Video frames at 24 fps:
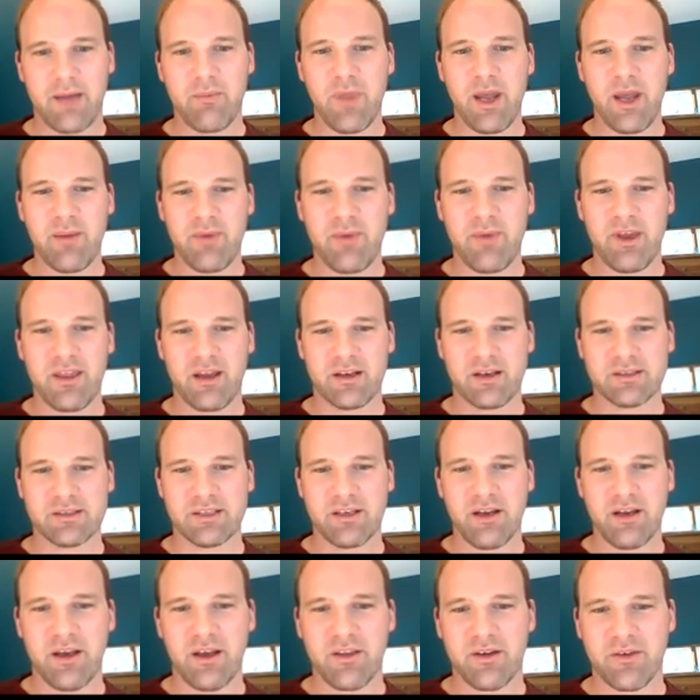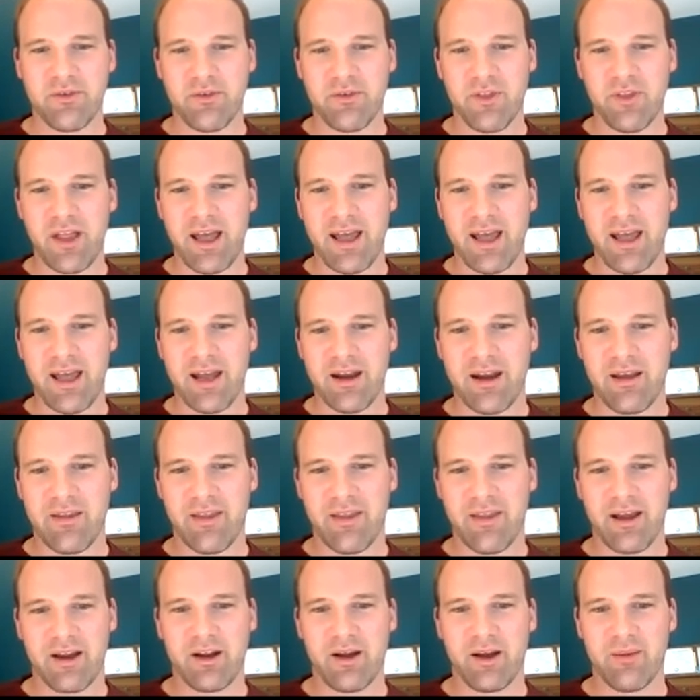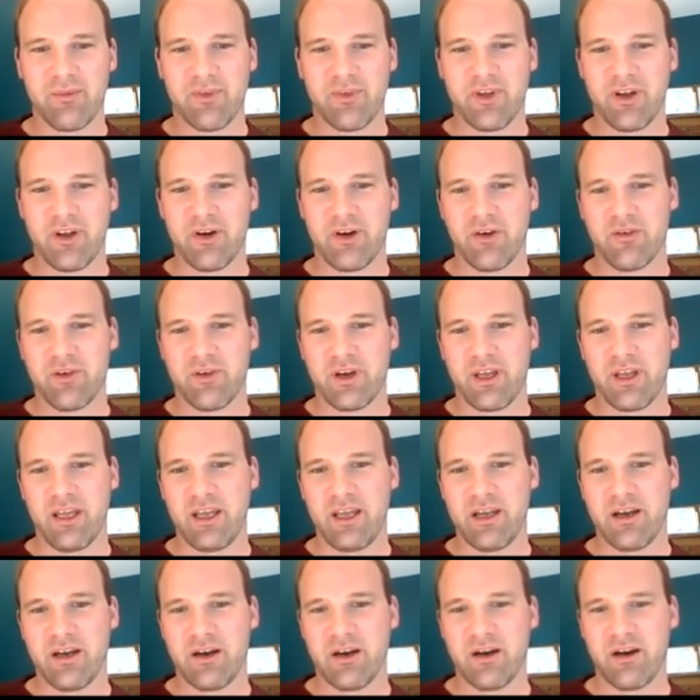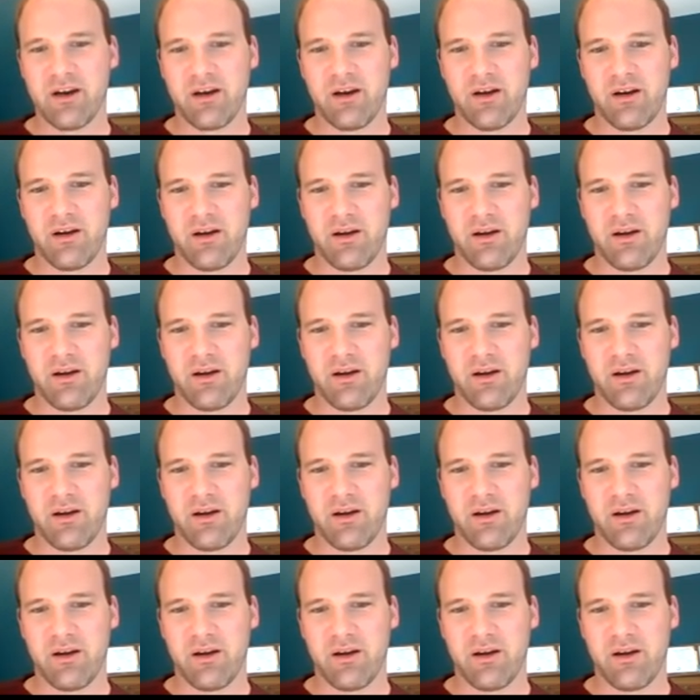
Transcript: And maybe there's another flat that comes in over here.